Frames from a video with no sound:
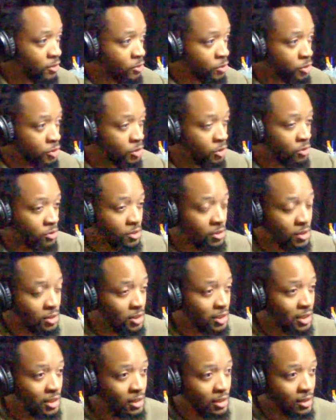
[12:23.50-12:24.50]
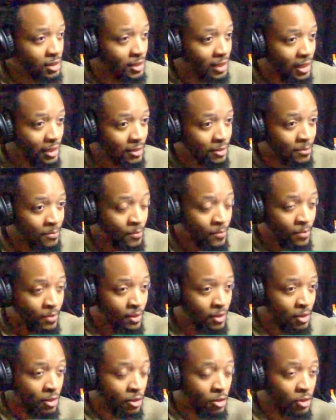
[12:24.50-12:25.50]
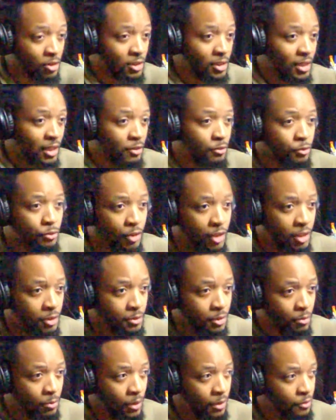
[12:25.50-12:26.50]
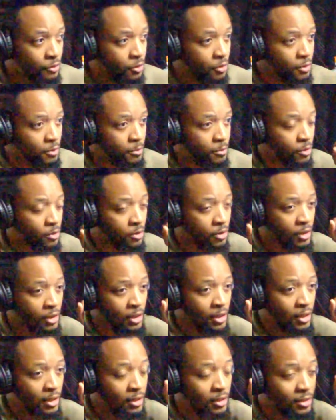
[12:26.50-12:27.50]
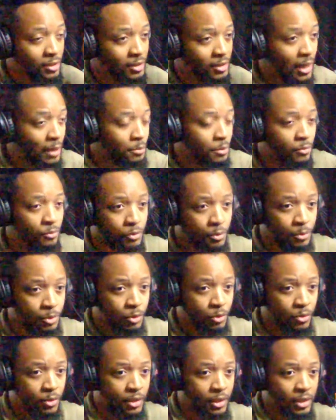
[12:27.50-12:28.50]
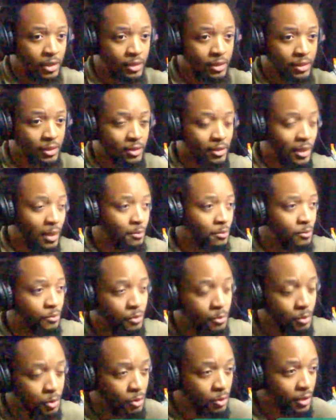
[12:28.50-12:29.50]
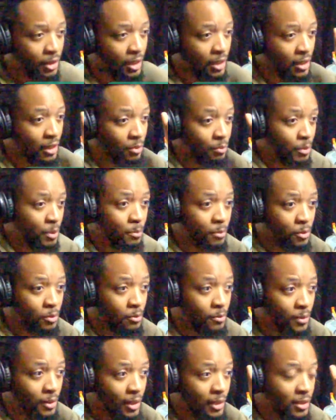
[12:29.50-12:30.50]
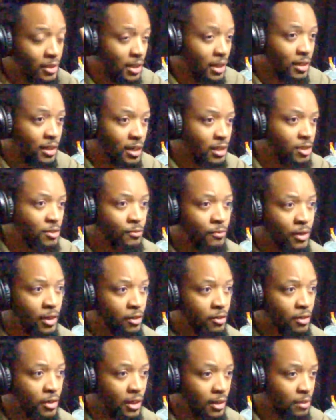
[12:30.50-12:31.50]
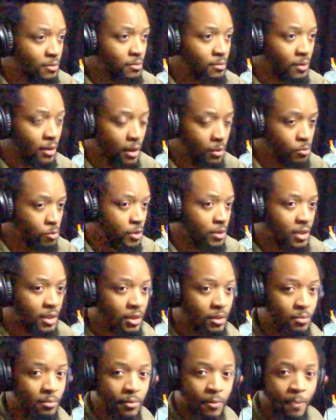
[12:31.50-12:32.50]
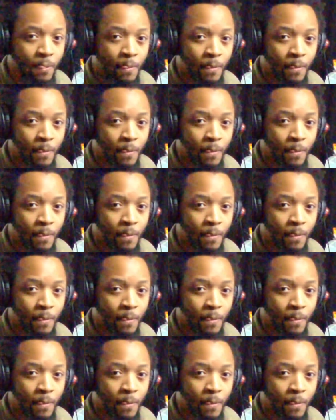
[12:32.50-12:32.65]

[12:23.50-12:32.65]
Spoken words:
certain agendas that's going to take freedoms away from them, or stop them from doing this and stop them from doing that. And people be like, yeah, that's a veteran. I'm with him.